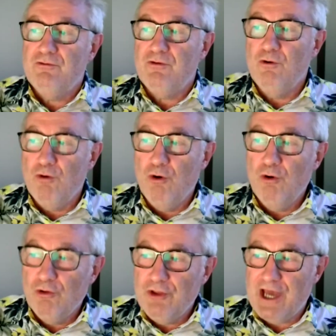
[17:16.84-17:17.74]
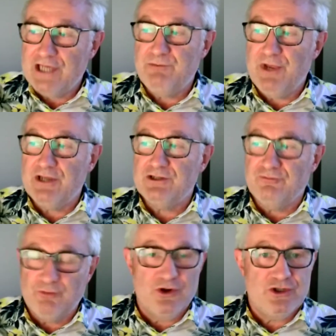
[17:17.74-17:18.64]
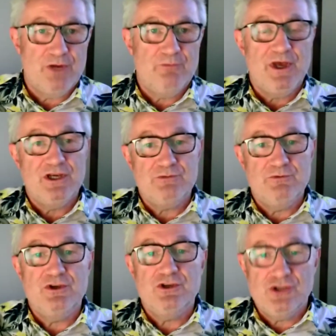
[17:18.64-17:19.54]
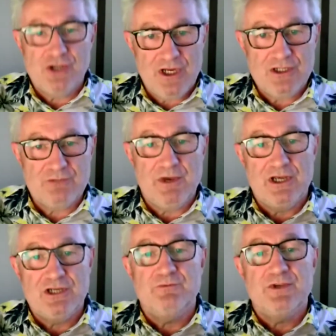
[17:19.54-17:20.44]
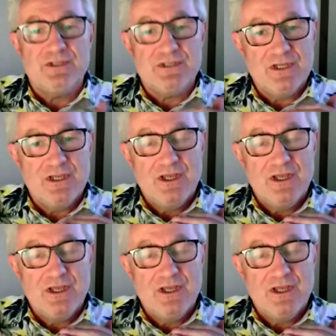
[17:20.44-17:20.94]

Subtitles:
all the aspects of project management, change management,